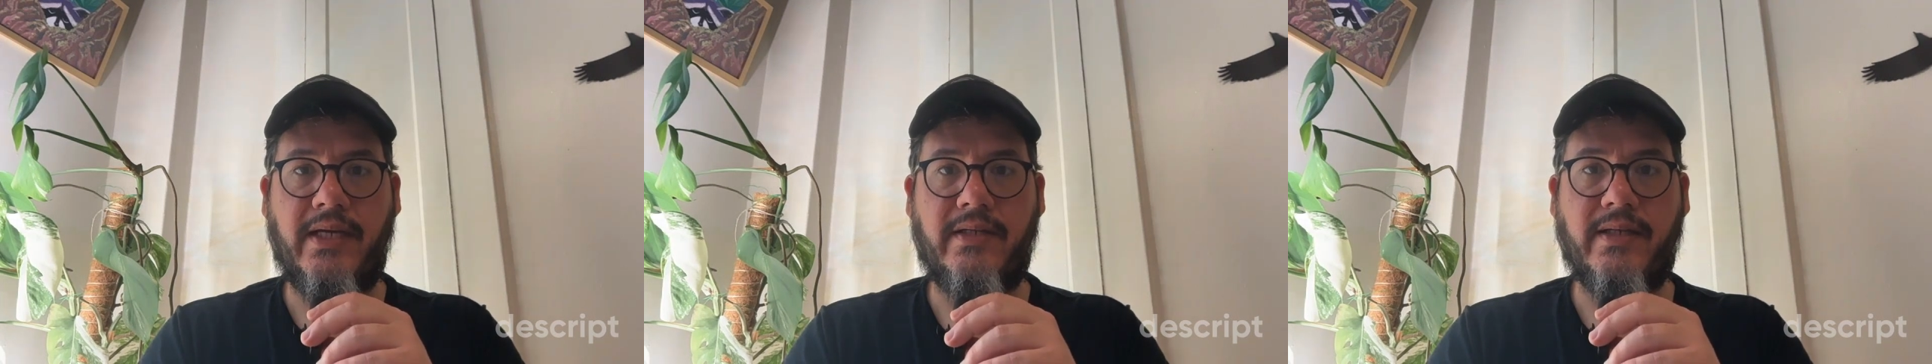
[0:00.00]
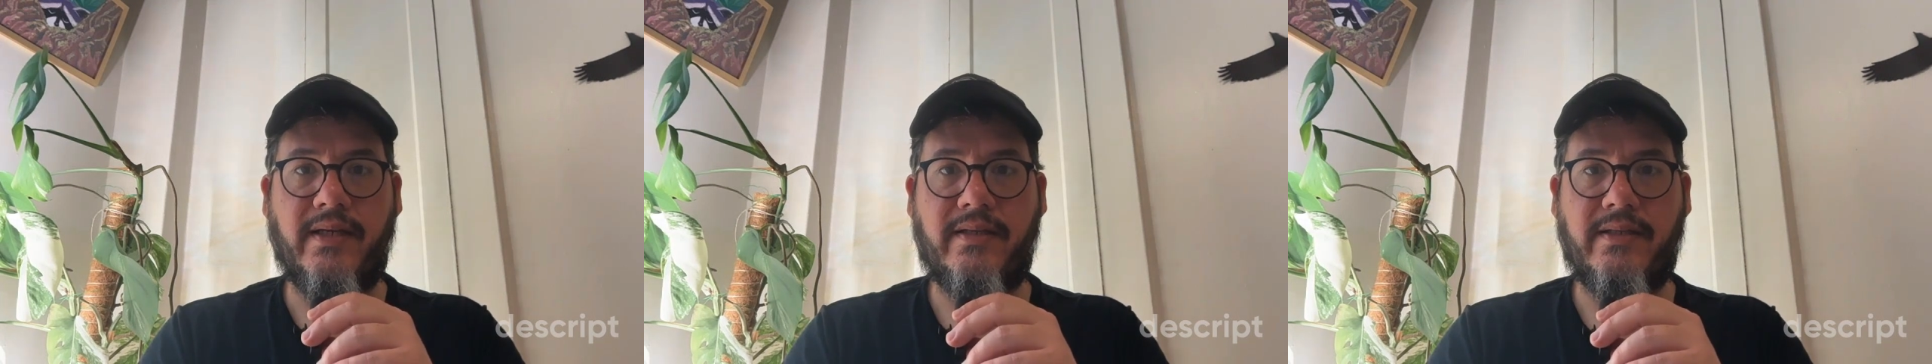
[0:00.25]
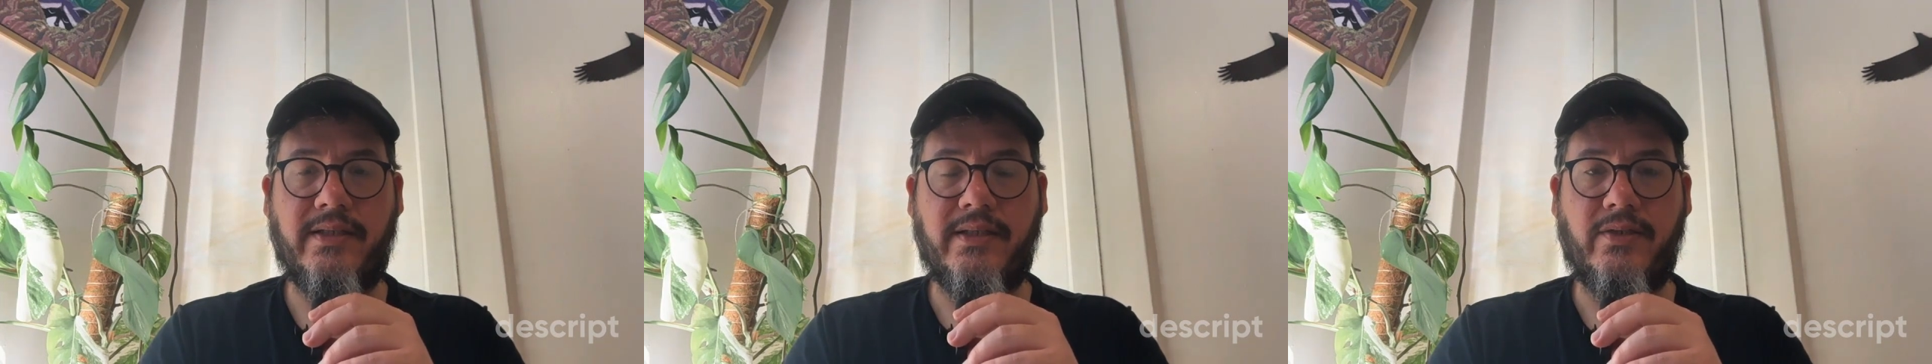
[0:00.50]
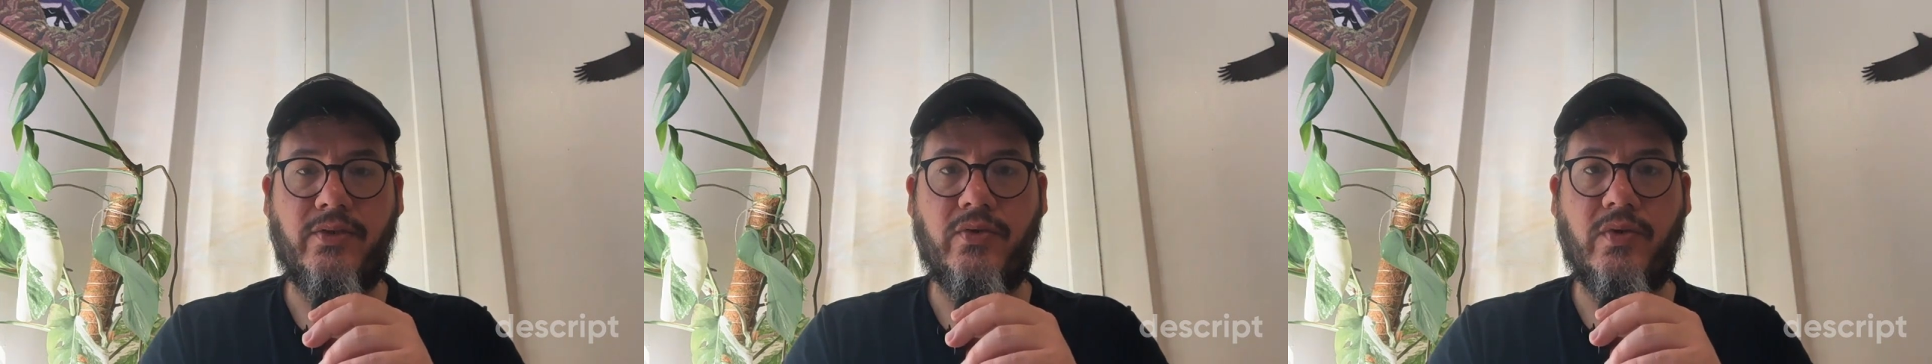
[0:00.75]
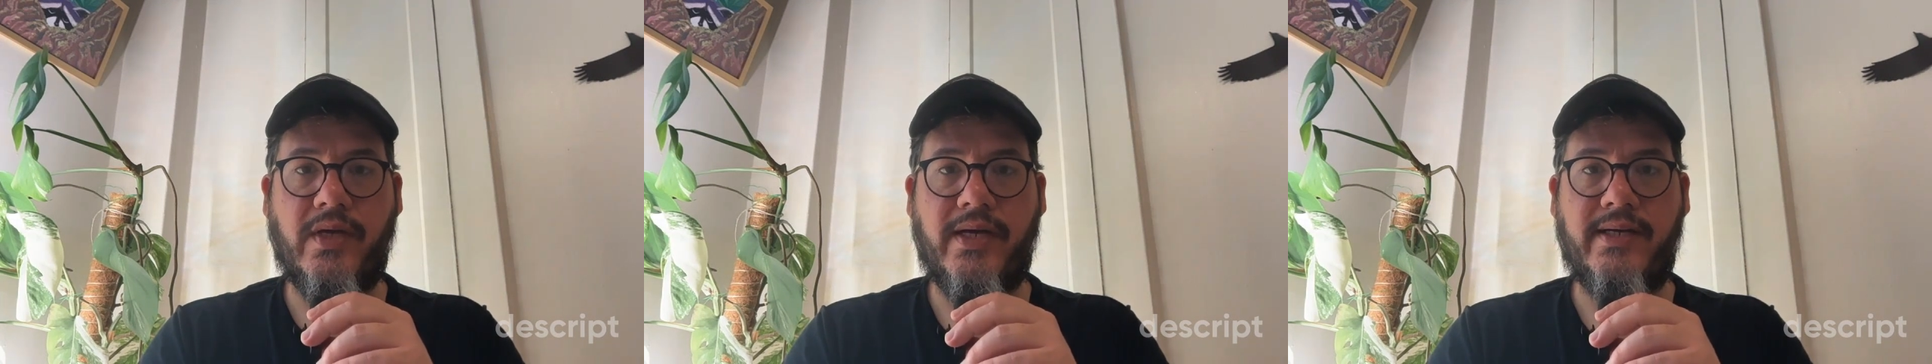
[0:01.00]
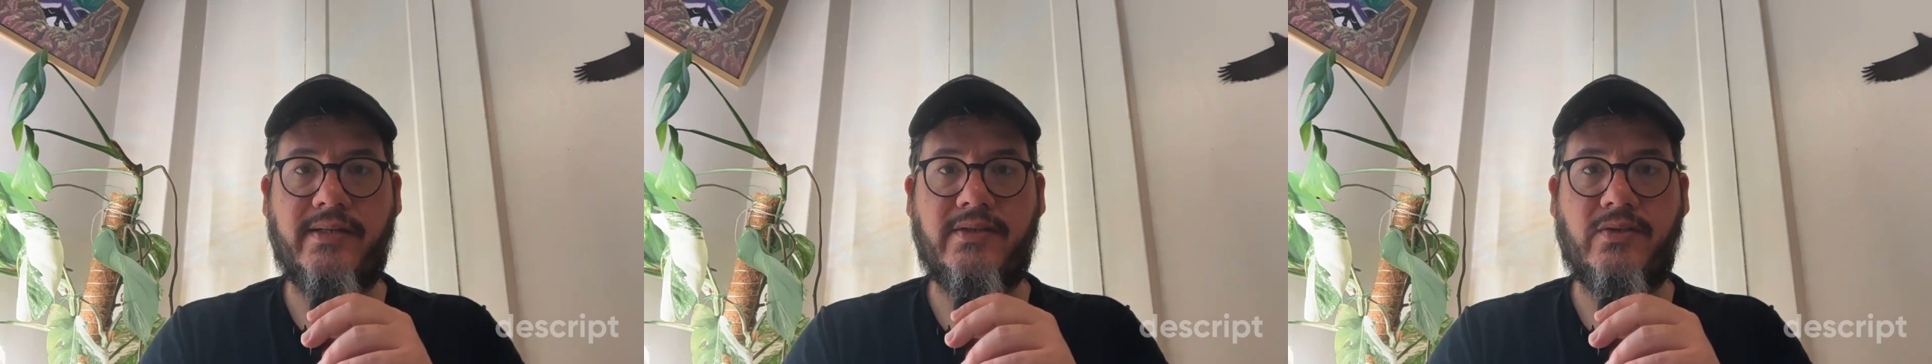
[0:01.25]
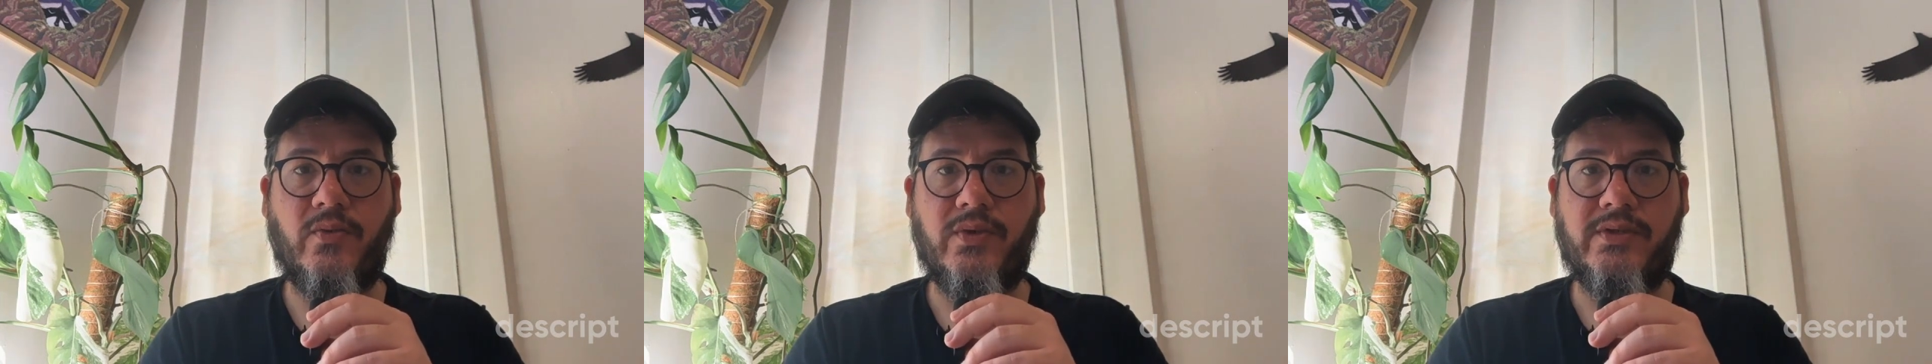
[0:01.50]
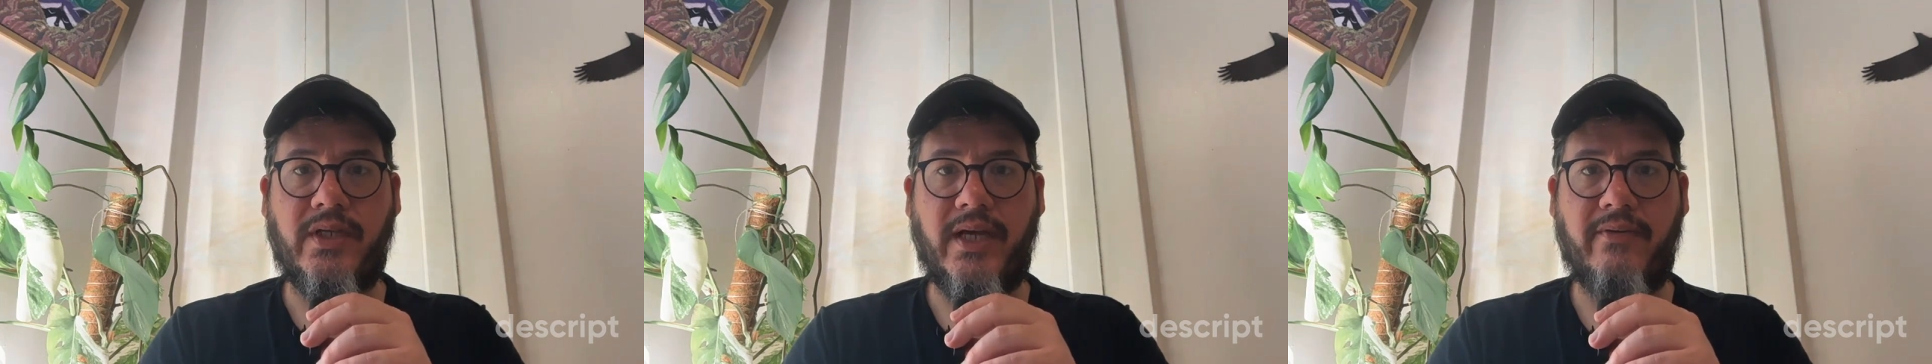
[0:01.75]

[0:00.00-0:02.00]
and nothing in Google Ads was